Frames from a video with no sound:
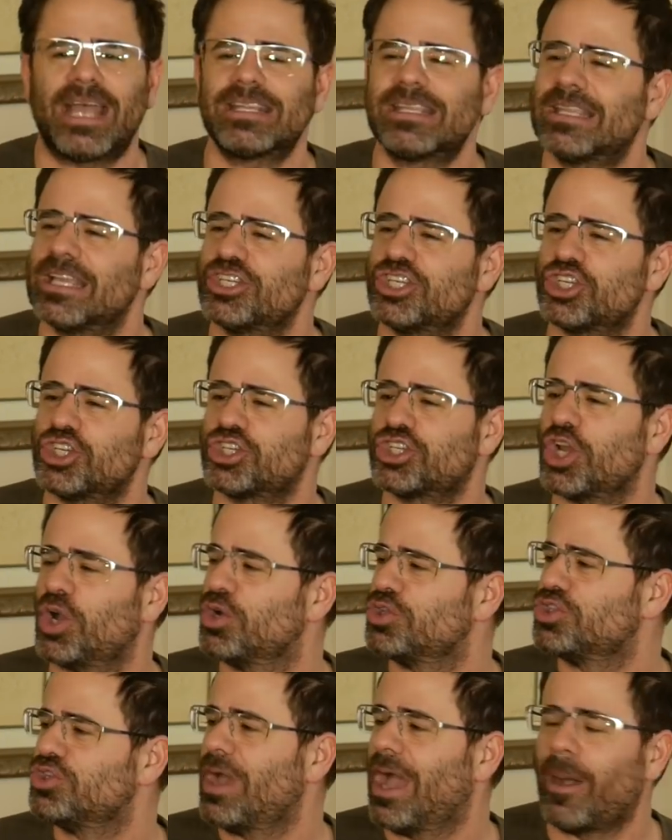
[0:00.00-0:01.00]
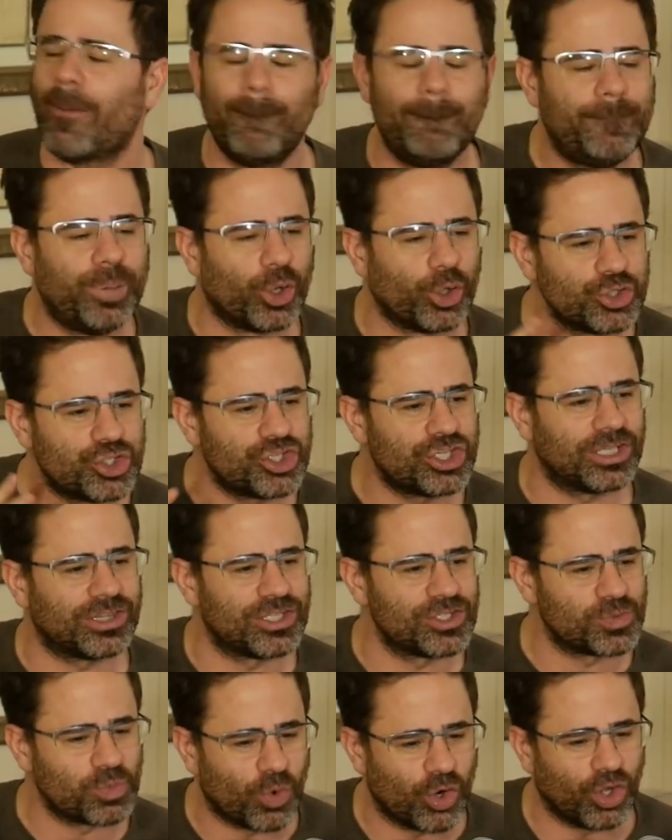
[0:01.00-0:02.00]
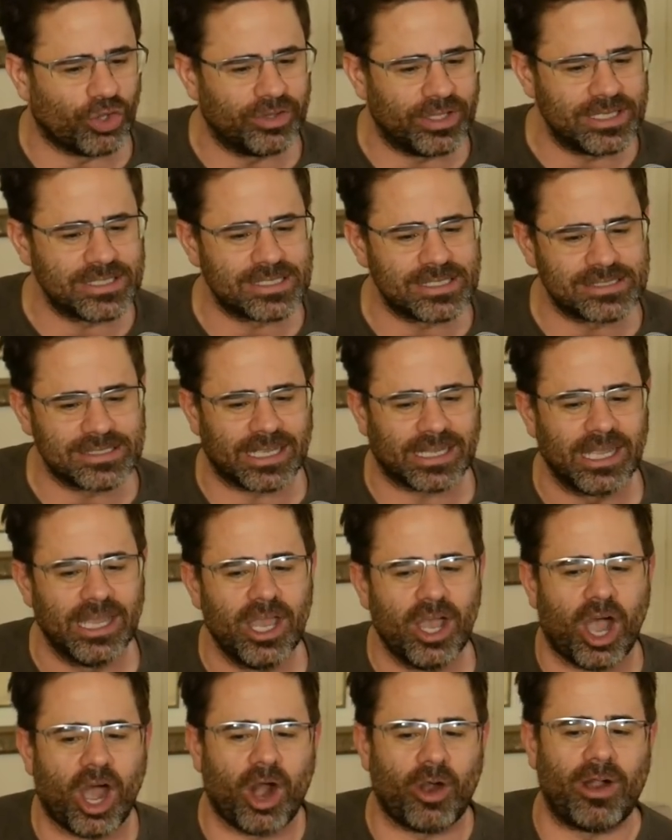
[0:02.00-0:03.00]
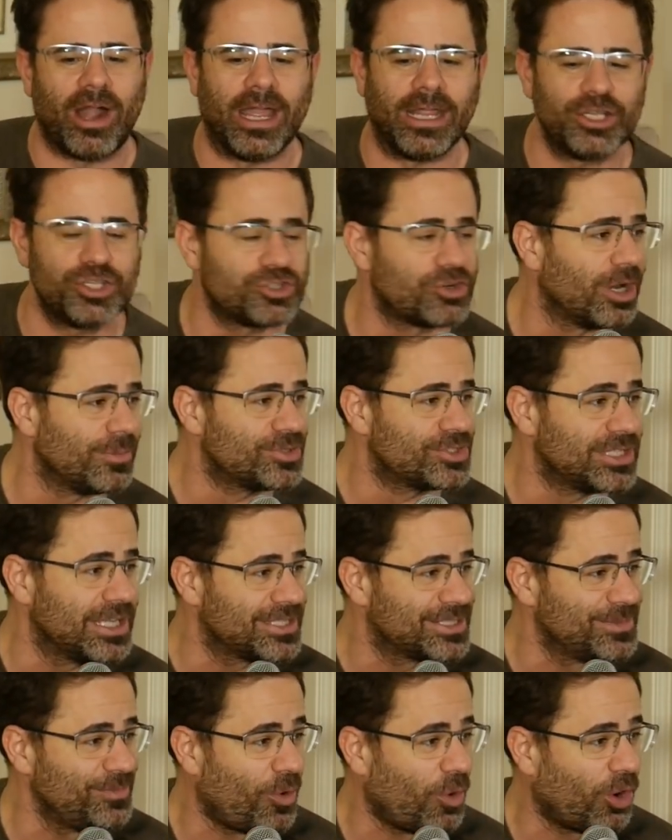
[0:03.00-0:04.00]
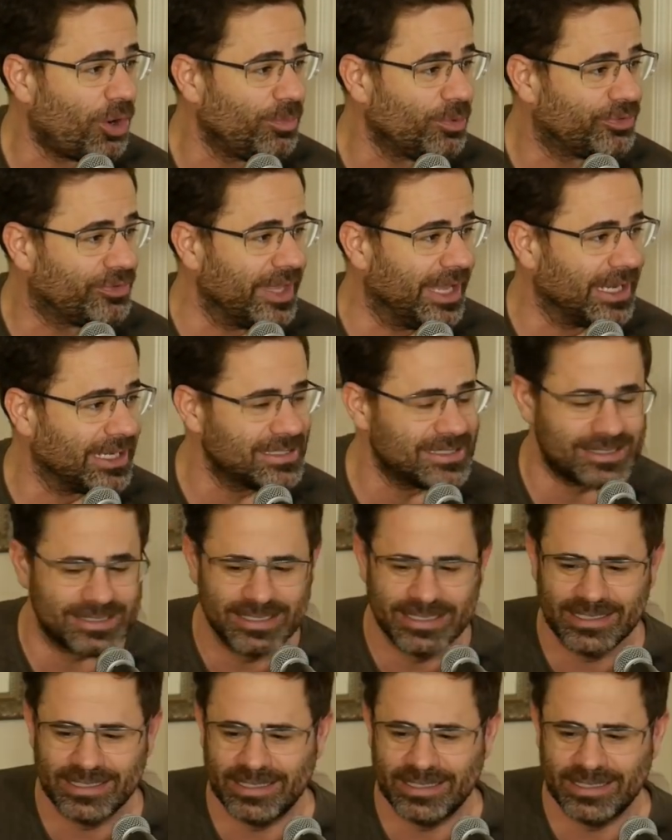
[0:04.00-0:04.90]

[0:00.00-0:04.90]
That that just shows you how bullshit this world is. It's like, all right, Trump said some horrible things.